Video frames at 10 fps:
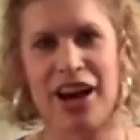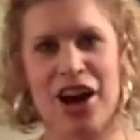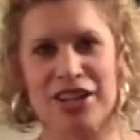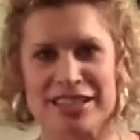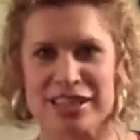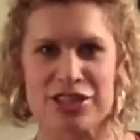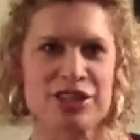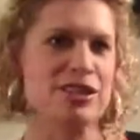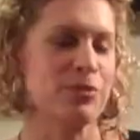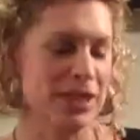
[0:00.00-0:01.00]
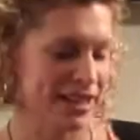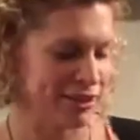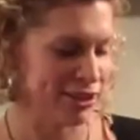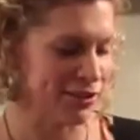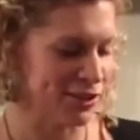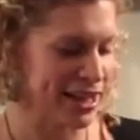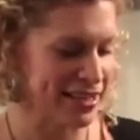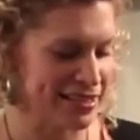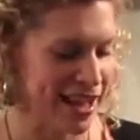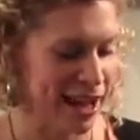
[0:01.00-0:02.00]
our teachers and what they do for us.